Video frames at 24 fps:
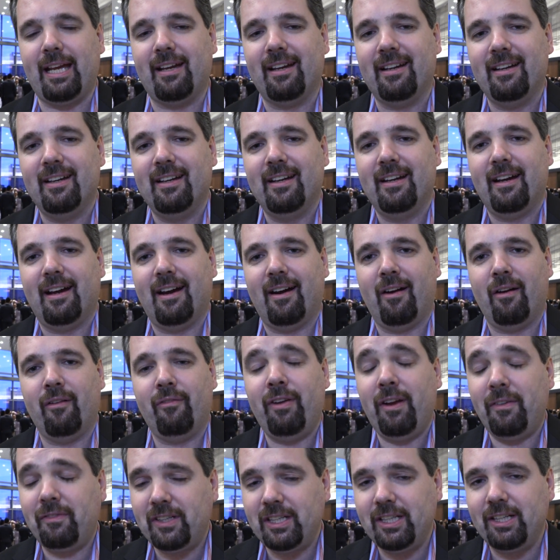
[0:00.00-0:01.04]
Uh, and
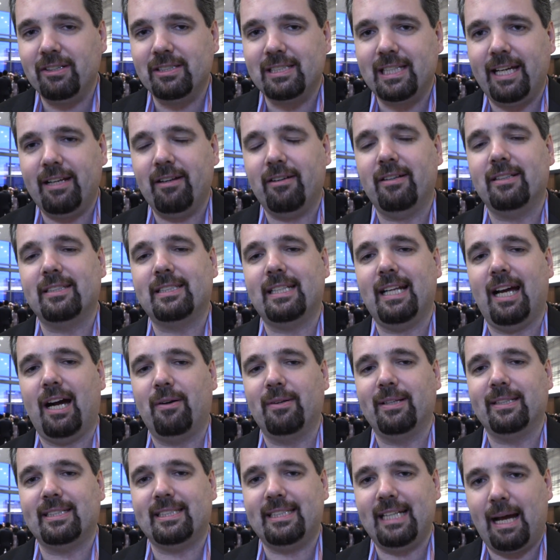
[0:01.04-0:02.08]
15 years later, it's now
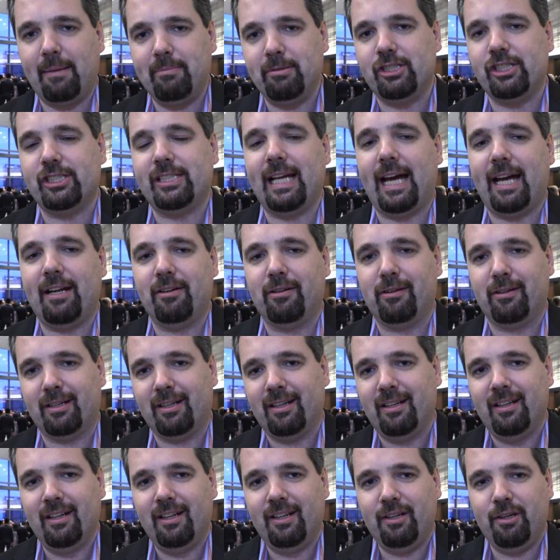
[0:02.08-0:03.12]
an established standard.
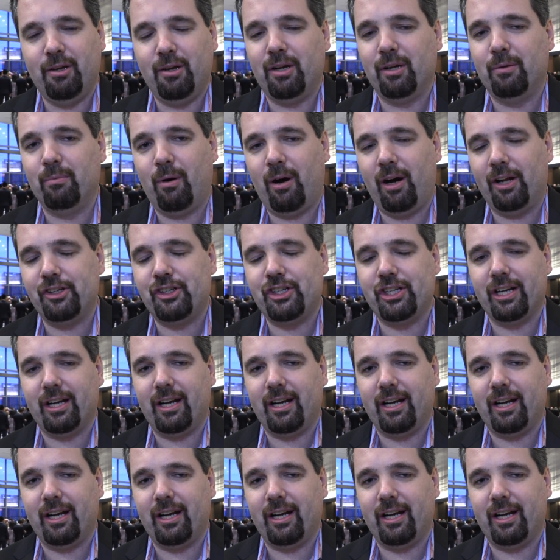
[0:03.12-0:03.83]
You can watch